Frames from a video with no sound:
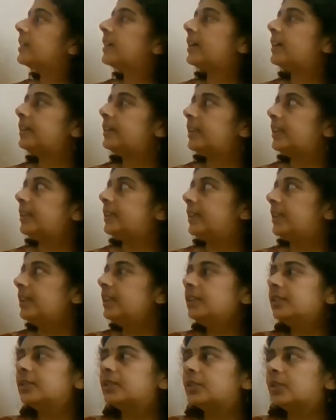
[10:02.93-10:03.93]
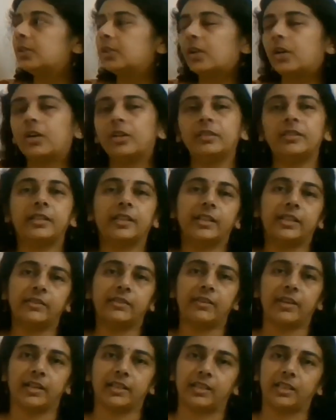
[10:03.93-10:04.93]
containing
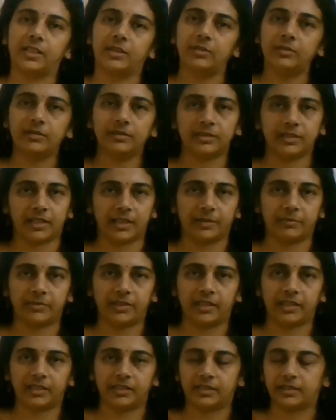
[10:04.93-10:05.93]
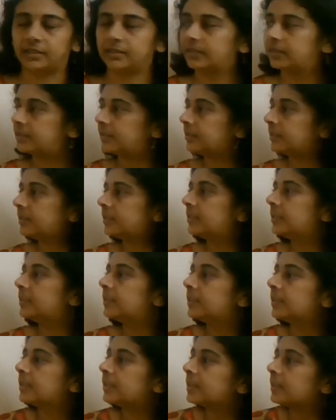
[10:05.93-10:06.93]
non-radioactive thymidine.
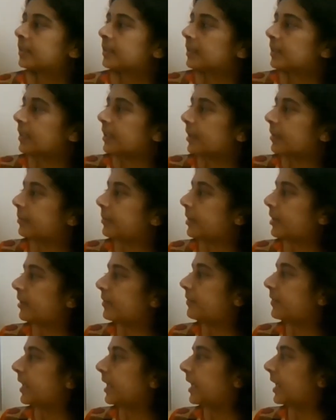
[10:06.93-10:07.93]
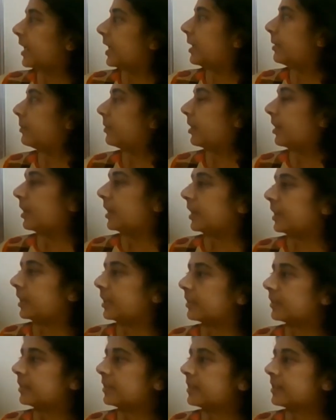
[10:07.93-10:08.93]
The number of DNA
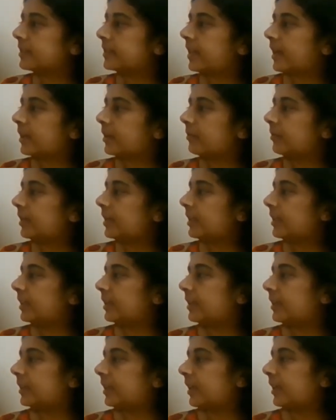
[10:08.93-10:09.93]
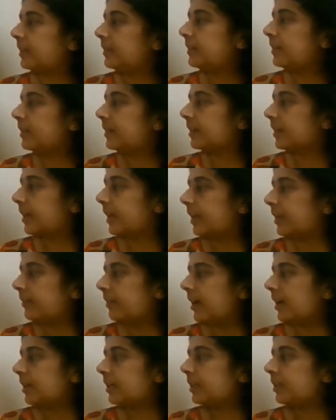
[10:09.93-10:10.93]
molecules that will contain
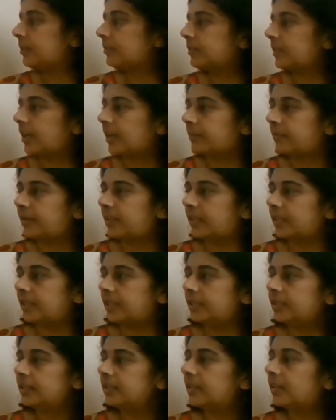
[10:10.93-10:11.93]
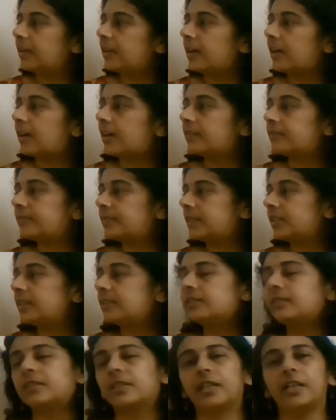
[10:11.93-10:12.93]
radioactive thymidine
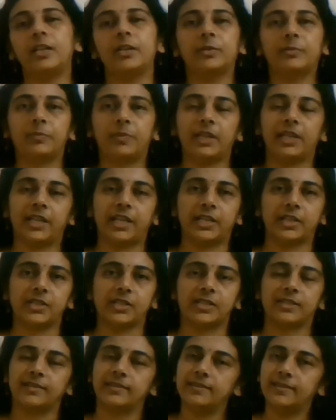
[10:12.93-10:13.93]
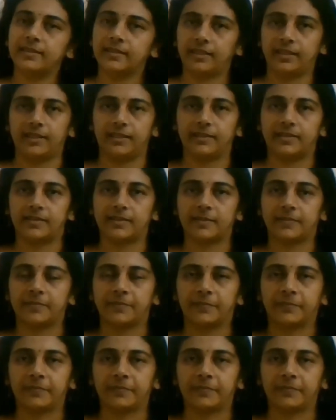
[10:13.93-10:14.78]
after 3 duplications is.